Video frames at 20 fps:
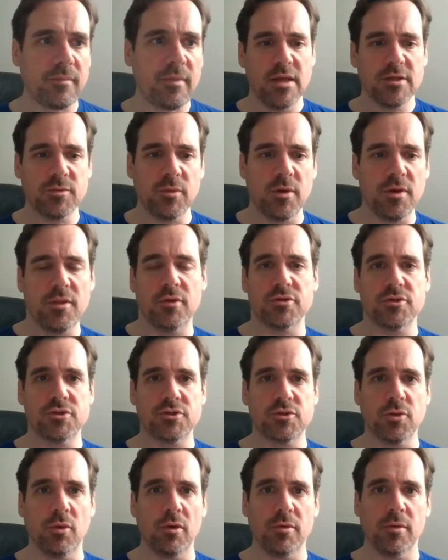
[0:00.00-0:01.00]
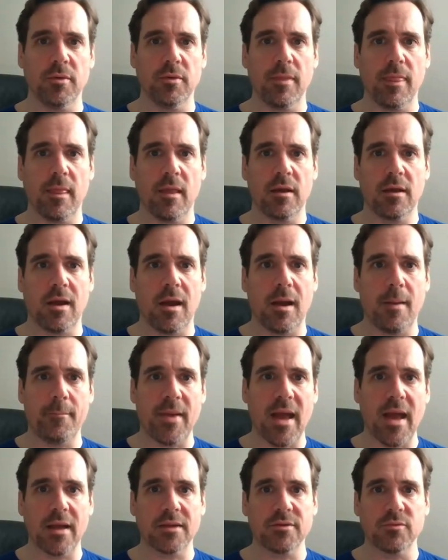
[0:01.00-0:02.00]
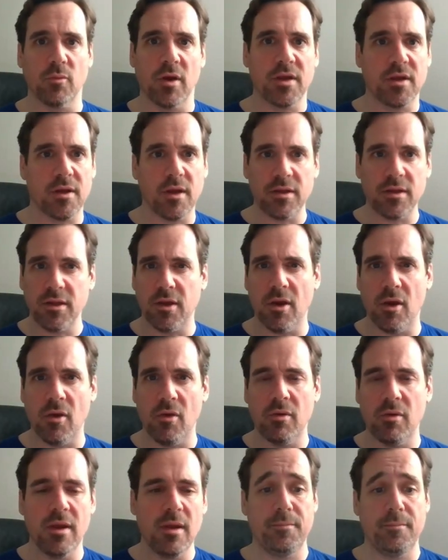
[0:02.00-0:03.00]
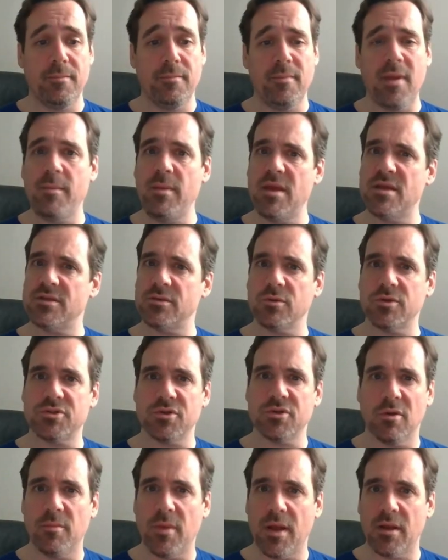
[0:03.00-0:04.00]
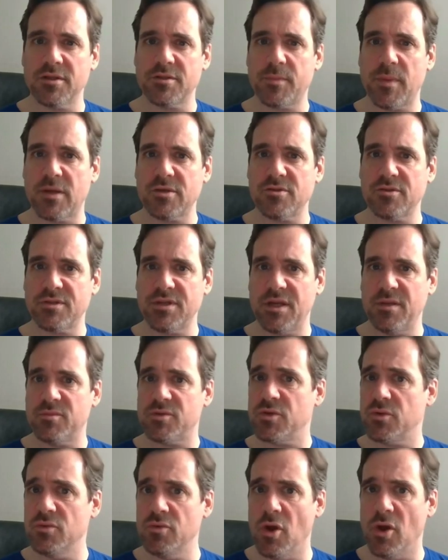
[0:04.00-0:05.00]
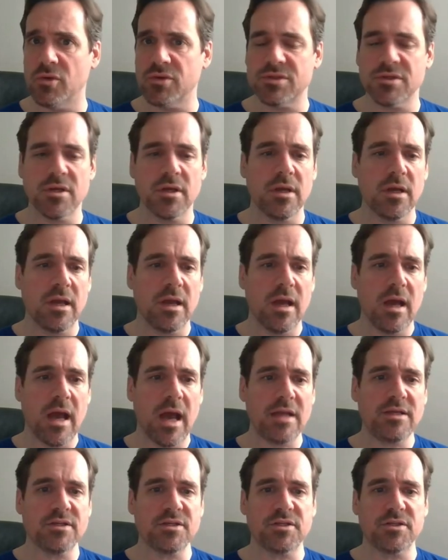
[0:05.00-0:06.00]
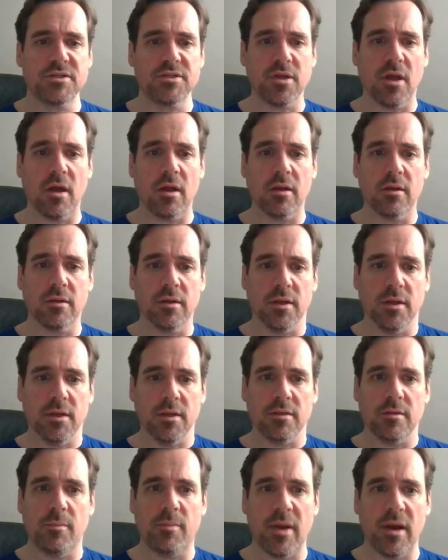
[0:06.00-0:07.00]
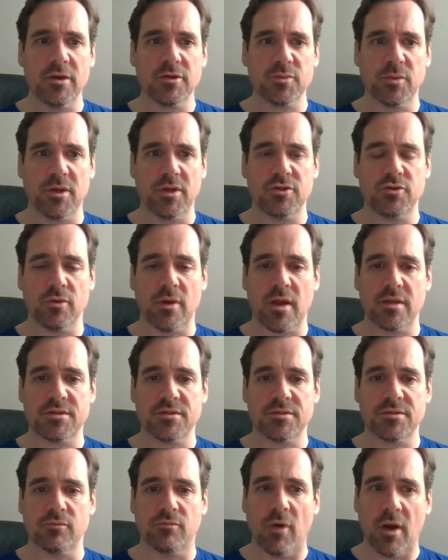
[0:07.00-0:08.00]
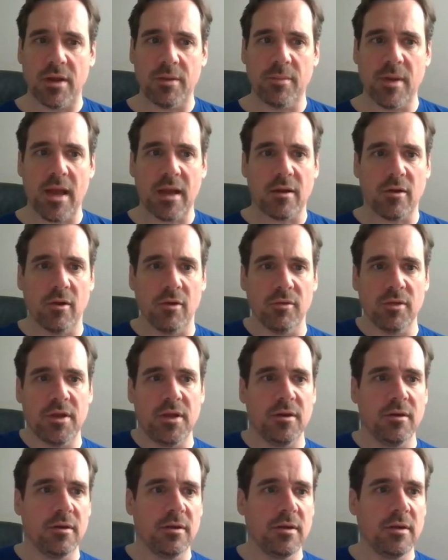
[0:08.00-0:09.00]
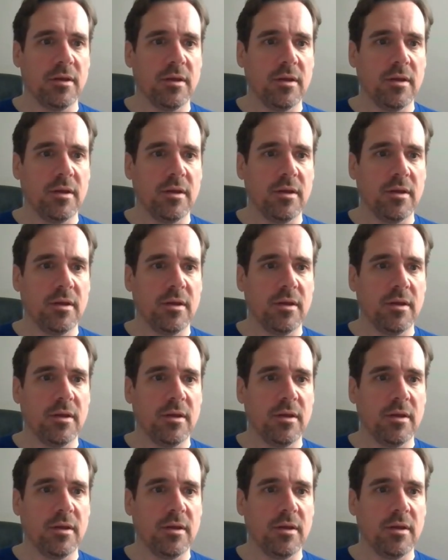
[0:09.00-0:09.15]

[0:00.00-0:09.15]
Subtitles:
He's one of those short, compact, one cut and go. Maybe he's a return man on special teams. Who knows? I just thought the Bears would address running back earlier.